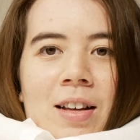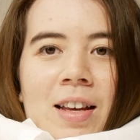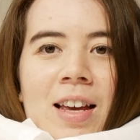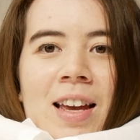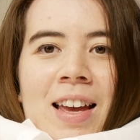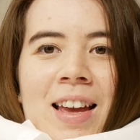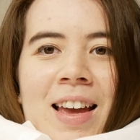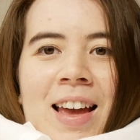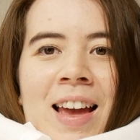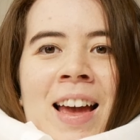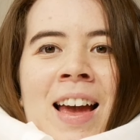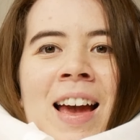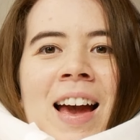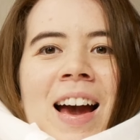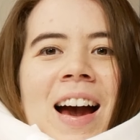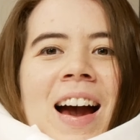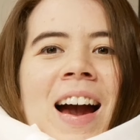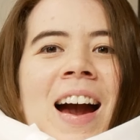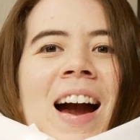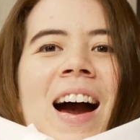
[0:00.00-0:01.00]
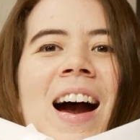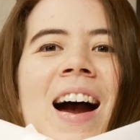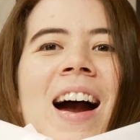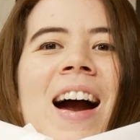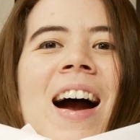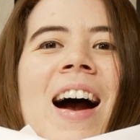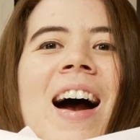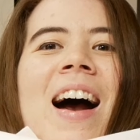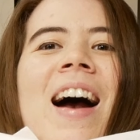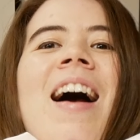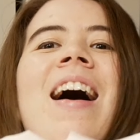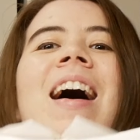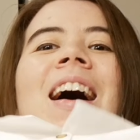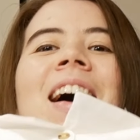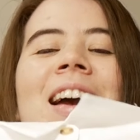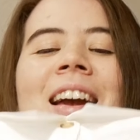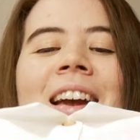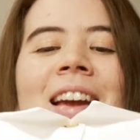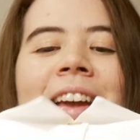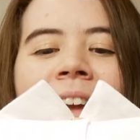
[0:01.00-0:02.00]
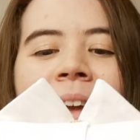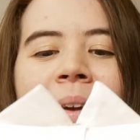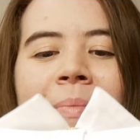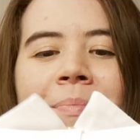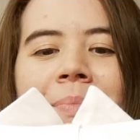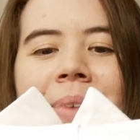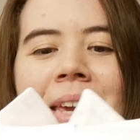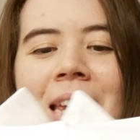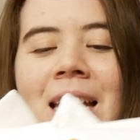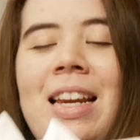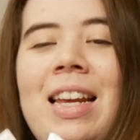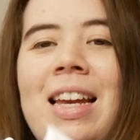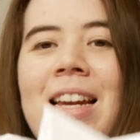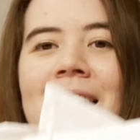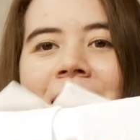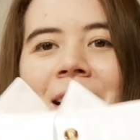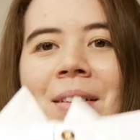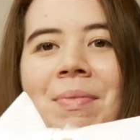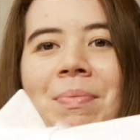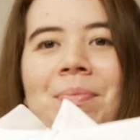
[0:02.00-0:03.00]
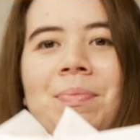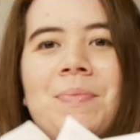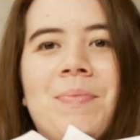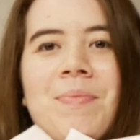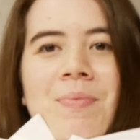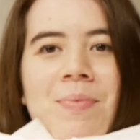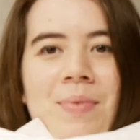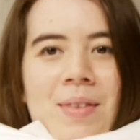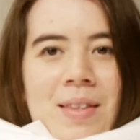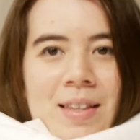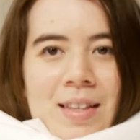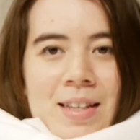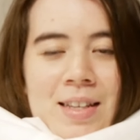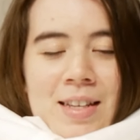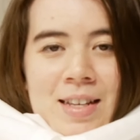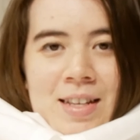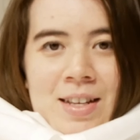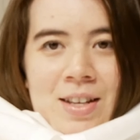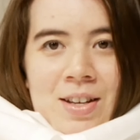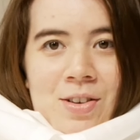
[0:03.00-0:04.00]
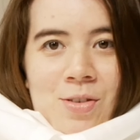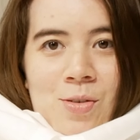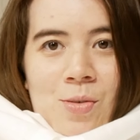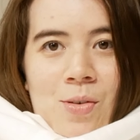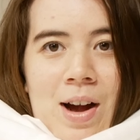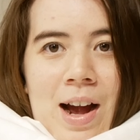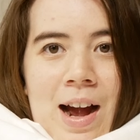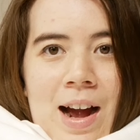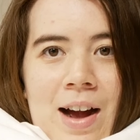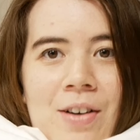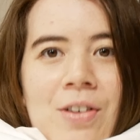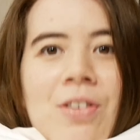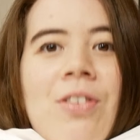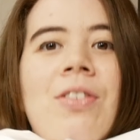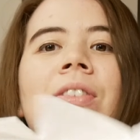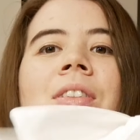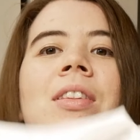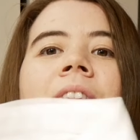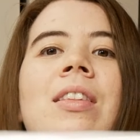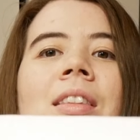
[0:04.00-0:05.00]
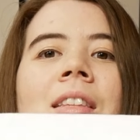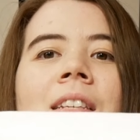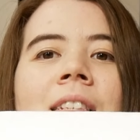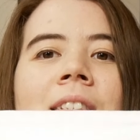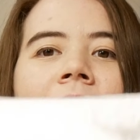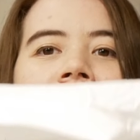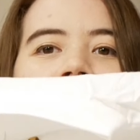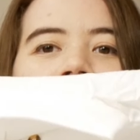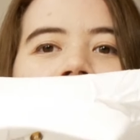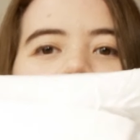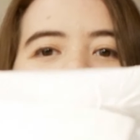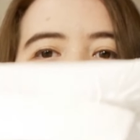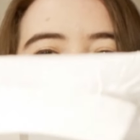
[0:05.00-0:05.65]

what size is it? medium? Medium. Wow, this looks like